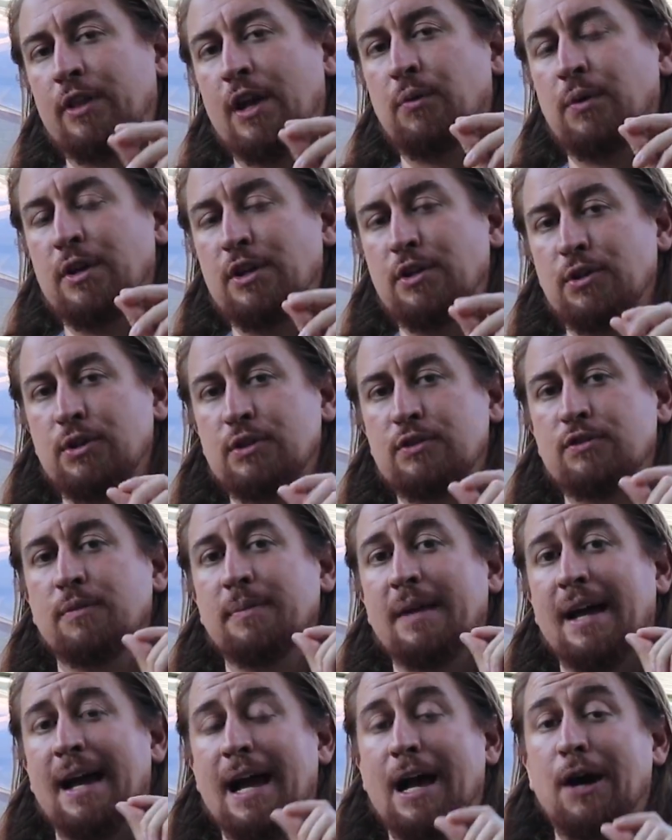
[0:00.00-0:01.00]
that we use from
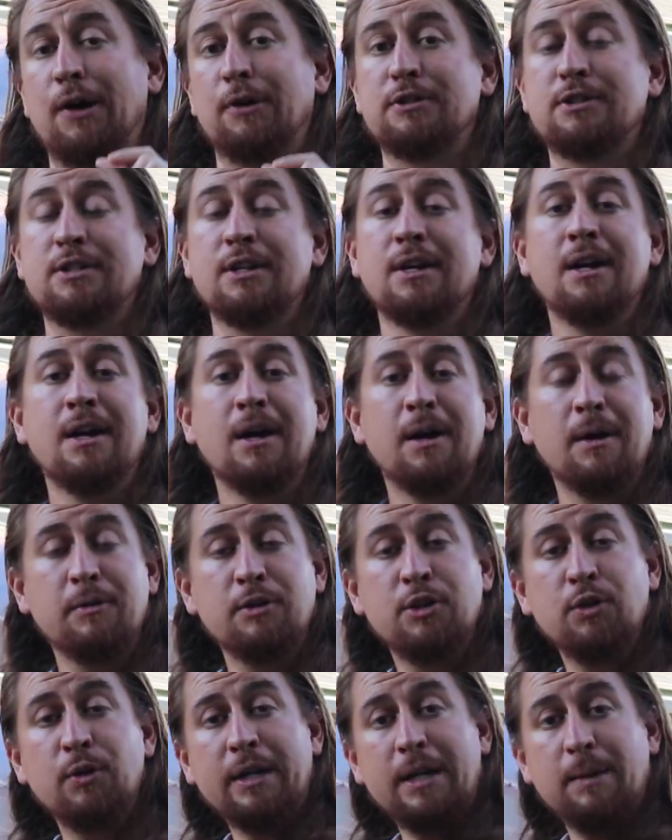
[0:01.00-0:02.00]
the house,
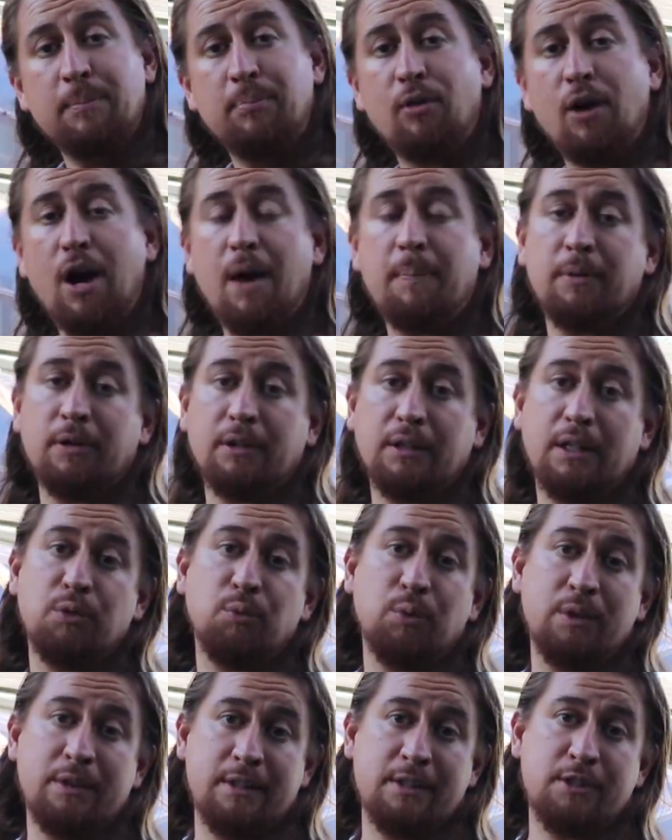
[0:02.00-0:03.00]
doing it properly
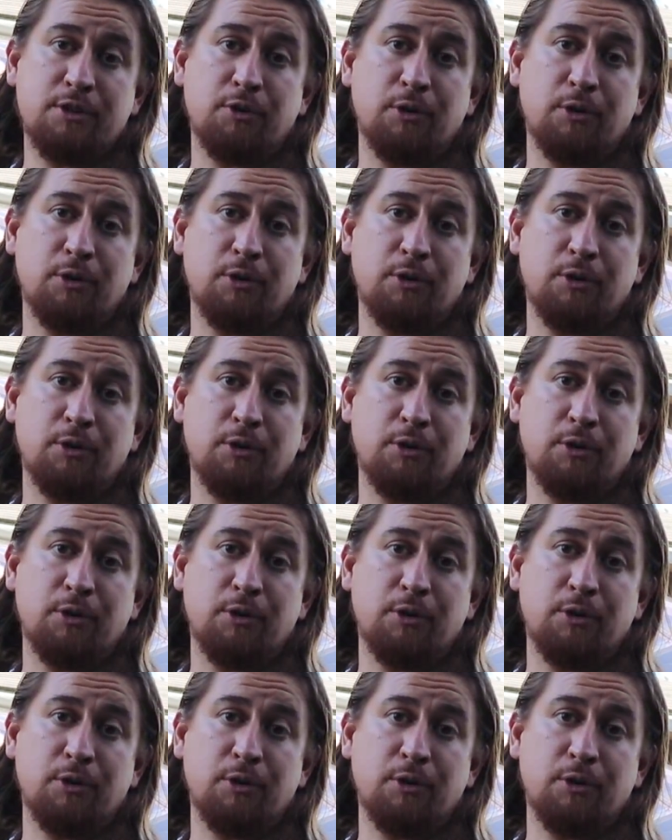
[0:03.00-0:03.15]
with this